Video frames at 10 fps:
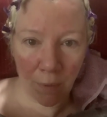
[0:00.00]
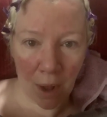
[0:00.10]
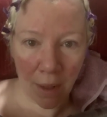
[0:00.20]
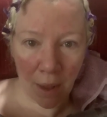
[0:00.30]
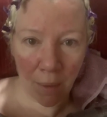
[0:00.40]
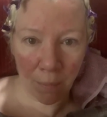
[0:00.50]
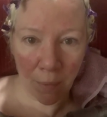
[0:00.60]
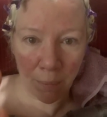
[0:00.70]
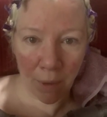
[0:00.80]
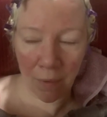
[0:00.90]
am
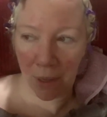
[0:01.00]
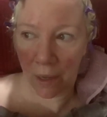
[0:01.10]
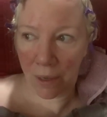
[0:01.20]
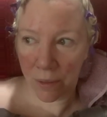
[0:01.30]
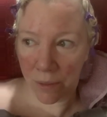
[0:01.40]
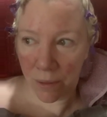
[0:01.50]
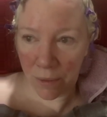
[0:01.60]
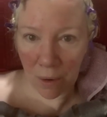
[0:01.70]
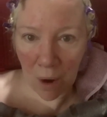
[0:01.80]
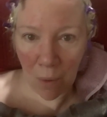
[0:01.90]
pivoting because
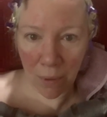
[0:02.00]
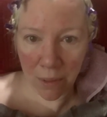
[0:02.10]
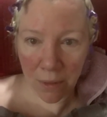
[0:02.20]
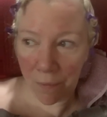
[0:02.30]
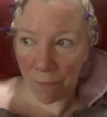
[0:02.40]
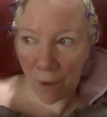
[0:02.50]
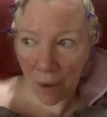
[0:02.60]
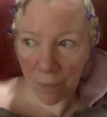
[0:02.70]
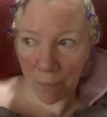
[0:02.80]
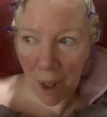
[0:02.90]
they're always the
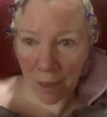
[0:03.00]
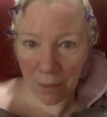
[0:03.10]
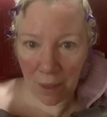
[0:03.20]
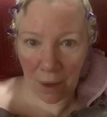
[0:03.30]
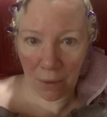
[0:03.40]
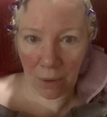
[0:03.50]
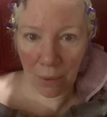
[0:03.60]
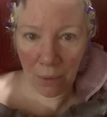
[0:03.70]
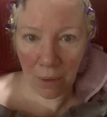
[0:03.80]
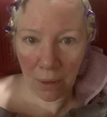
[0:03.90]
fuck back there,
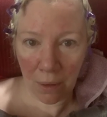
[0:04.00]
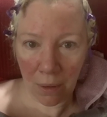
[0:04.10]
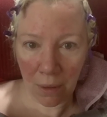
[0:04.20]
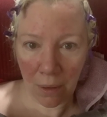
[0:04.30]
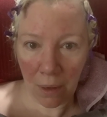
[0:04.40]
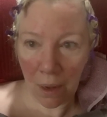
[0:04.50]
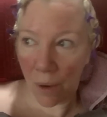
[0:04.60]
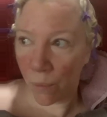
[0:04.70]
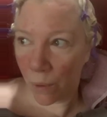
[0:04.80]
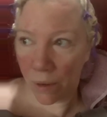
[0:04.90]
dude.
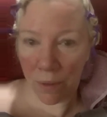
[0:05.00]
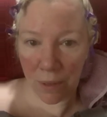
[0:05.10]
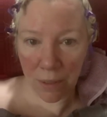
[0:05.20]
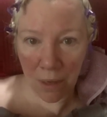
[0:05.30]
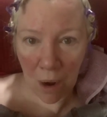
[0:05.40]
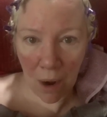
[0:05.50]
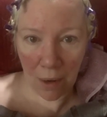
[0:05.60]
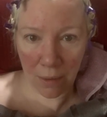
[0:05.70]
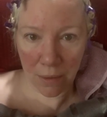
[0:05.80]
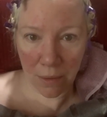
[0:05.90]
in one of these
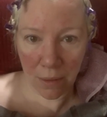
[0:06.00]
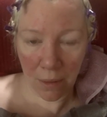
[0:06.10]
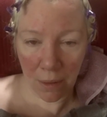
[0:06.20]
yards,